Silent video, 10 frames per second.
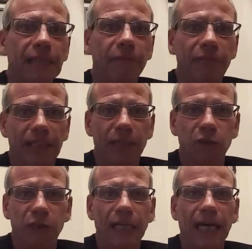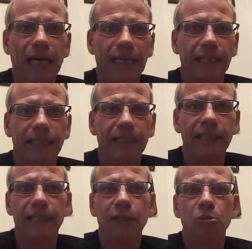some videos, and
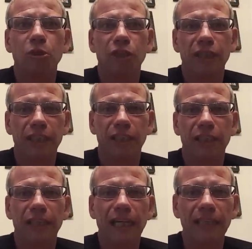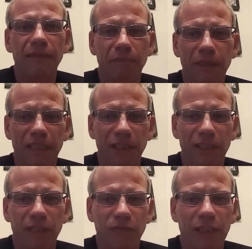this is what this other bit of
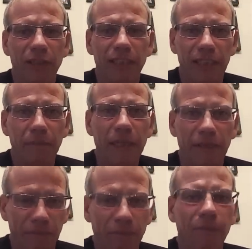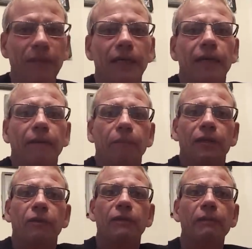this video is about.
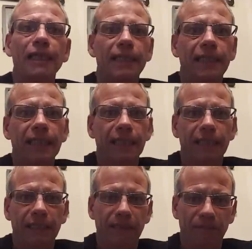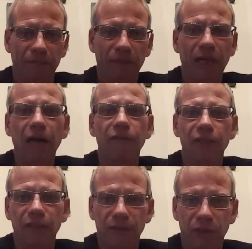We made six
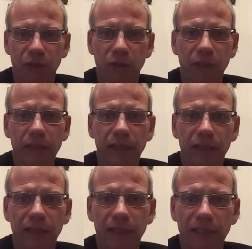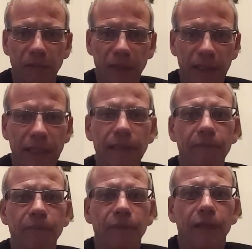over two nights and one day.
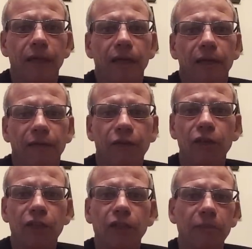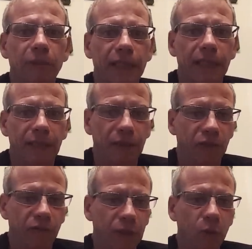The first night we didn't
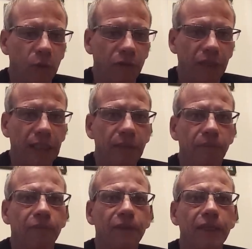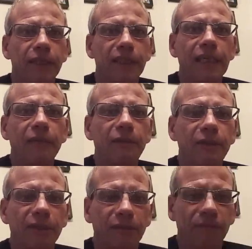record a video. The
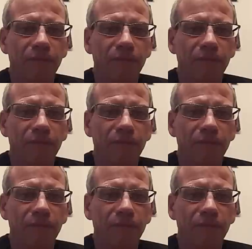second